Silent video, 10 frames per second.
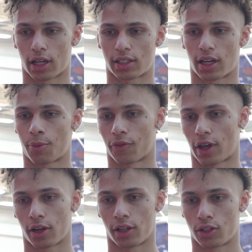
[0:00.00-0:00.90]
like I said, come off
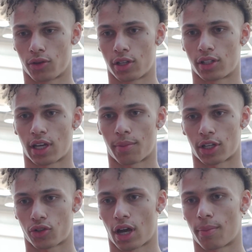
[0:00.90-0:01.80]
the ankle injury, just get
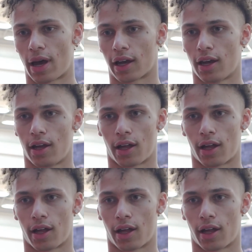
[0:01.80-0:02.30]
my stride back.